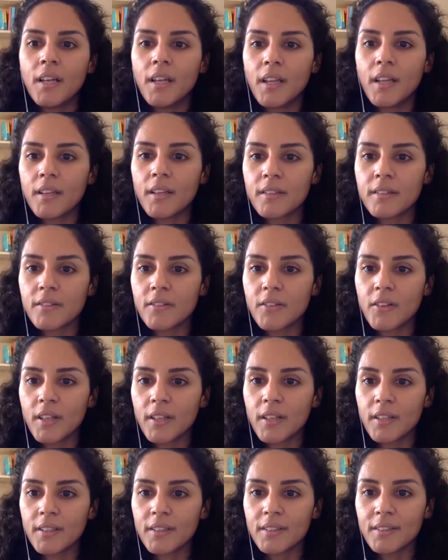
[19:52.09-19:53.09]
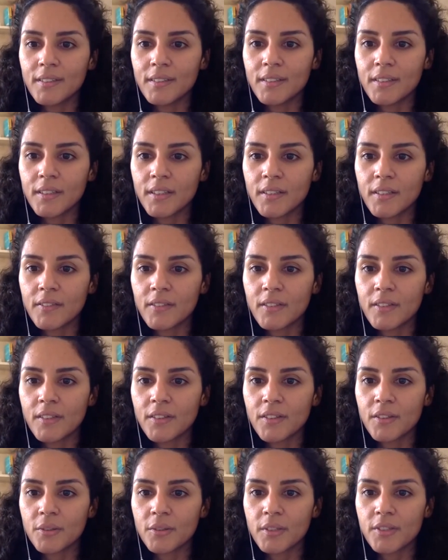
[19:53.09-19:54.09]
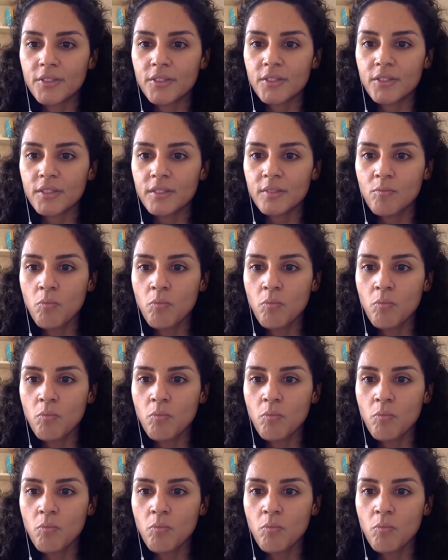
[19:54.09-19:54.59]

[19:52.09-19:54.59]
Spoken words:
And I have another question.